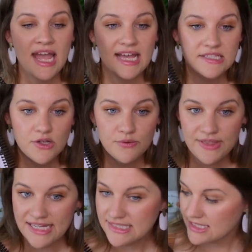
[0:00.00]
And so
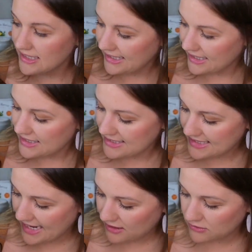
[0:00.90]
that's going to get us
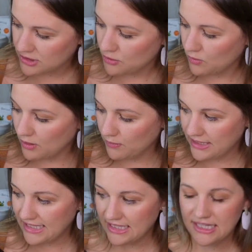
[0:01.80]
down to what we
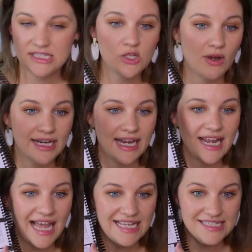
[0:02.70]
need. And so I kind
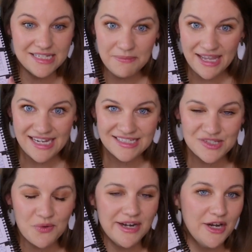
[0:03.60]
of estimate
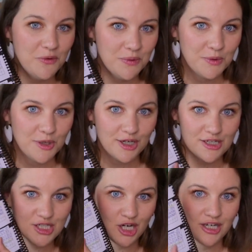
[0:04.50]
so I know when we're going
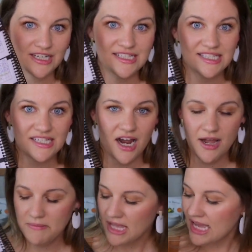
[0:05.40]
to start and stop.